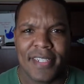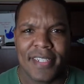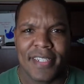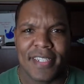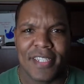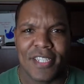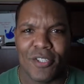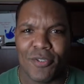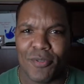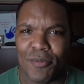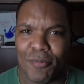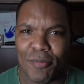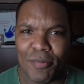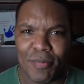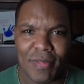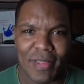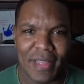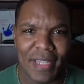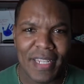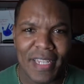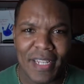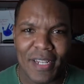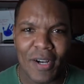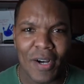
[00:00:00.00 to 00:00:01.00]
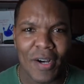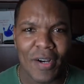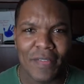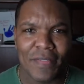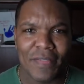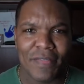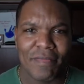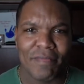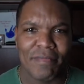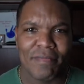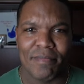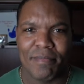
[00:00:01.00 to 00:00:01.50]
you lead
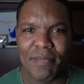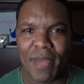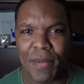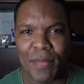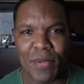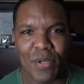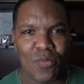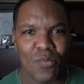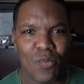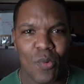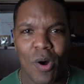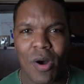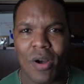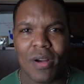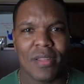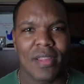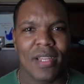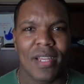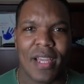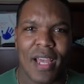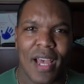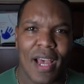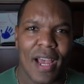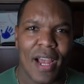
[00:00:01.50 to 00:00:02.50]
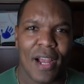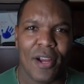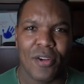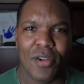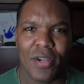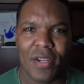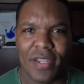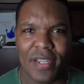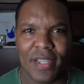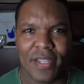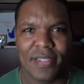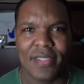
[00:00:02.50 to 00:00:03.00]
off, maybe you walk the guy or
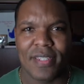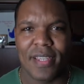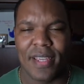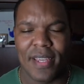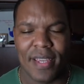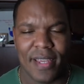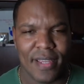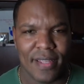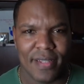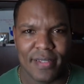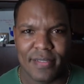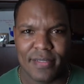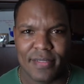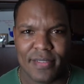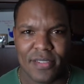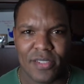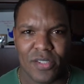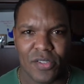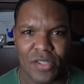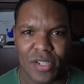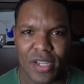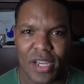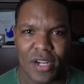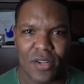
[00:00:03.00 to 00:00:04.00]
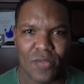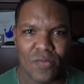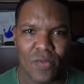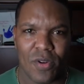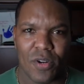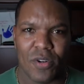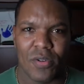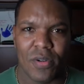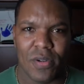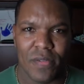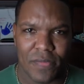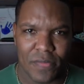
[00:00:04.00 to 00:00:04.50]
he gets a hit, so you got a
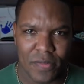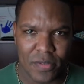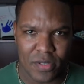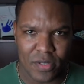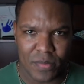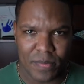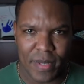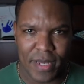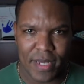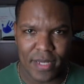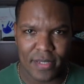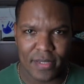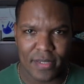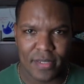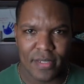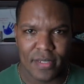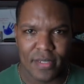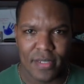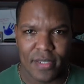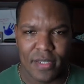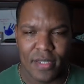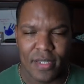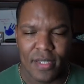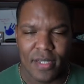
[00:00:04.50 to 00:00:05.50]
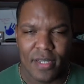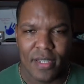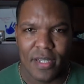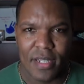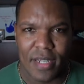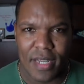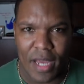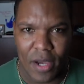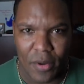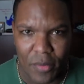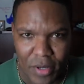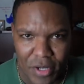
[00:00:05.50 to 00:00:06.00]
runner on first base.
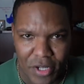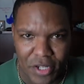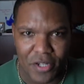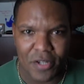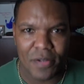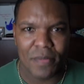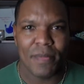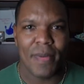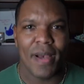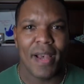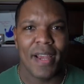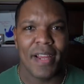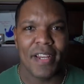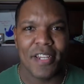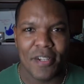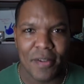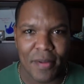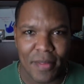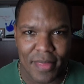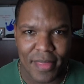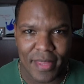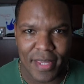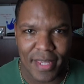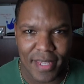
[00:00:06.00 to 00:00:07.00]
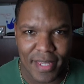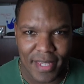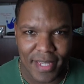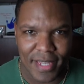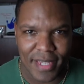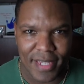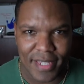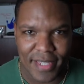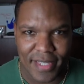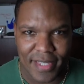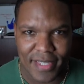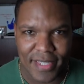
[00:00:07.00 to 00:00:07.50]
Now, in your mind, you're
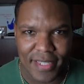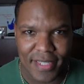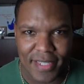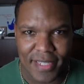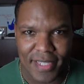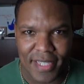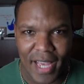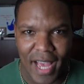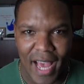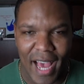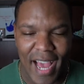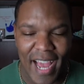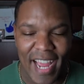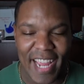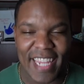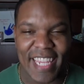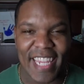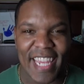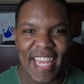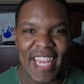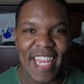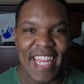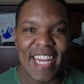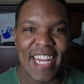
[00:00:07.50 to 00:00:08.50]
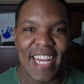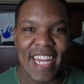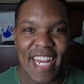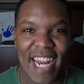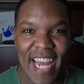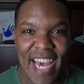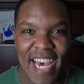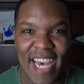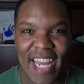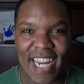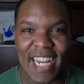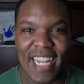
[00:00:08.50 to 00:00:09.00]
thinking, I
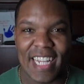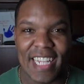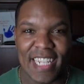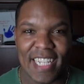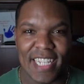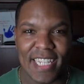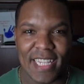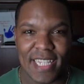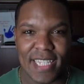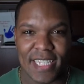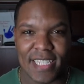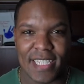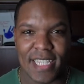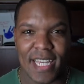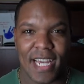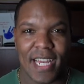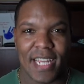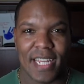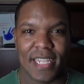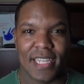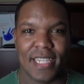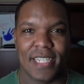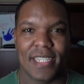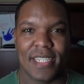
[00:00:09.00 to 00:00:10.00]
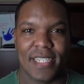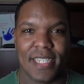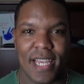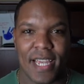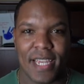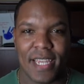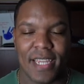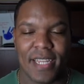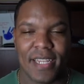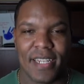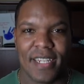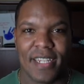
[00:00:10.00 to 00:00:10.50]
cannot let this guy get to
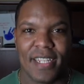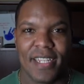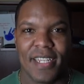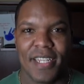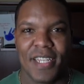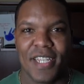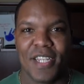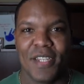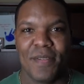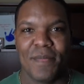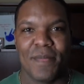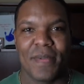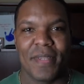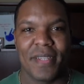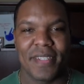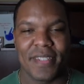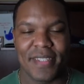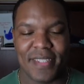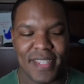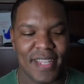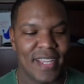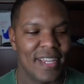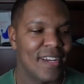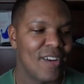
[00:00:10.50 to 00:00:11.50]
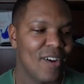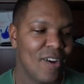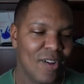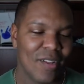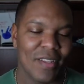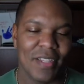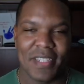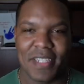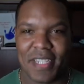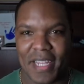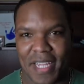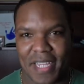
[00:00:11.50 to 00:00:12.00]
second, because then all
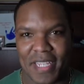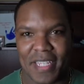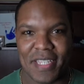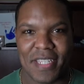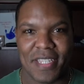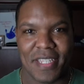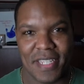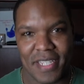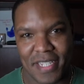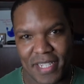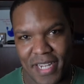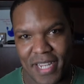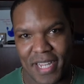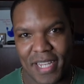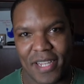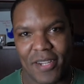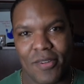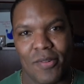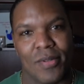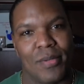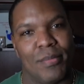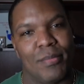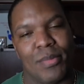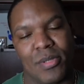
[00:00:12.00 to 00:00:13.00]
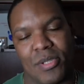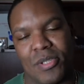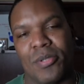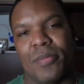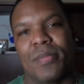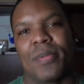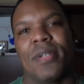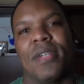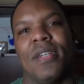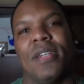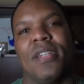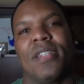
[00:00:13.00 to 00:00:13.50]
it takes is a dink or a bloop
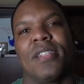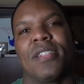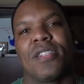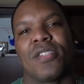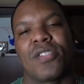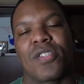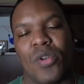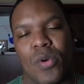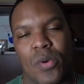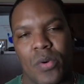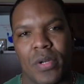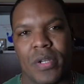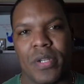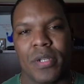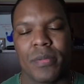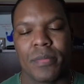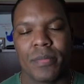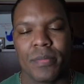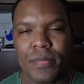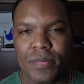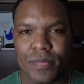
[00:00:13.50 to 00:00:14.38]
to score him.